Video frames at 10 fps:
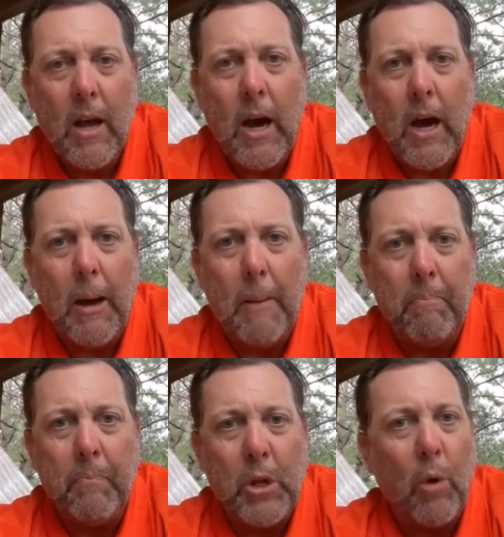
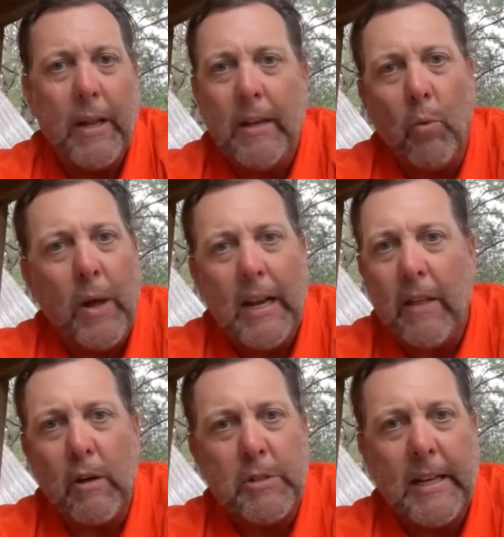You know, we didn't win any
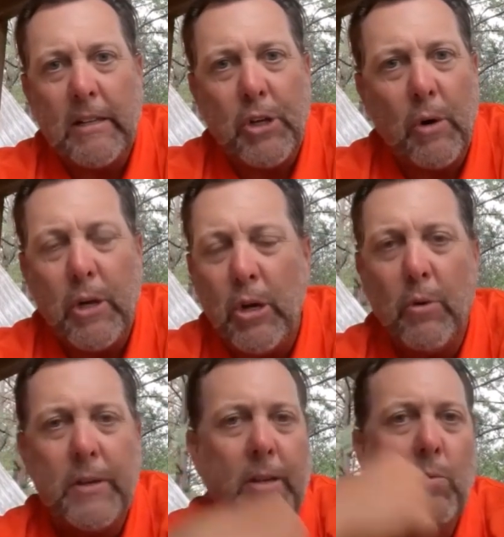of those against OU
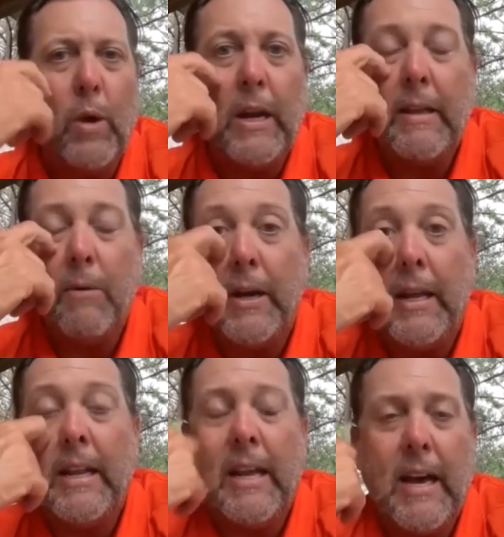and didn't win
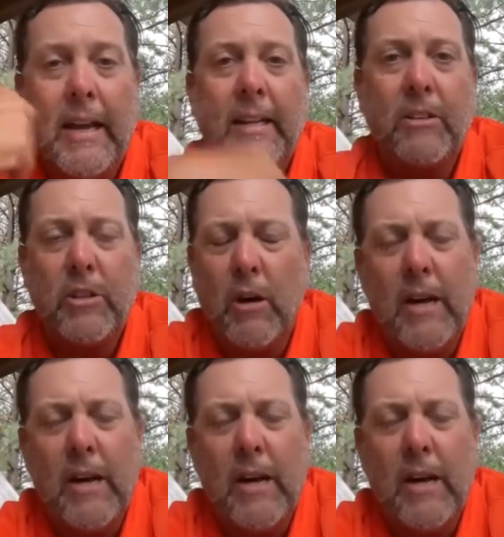any against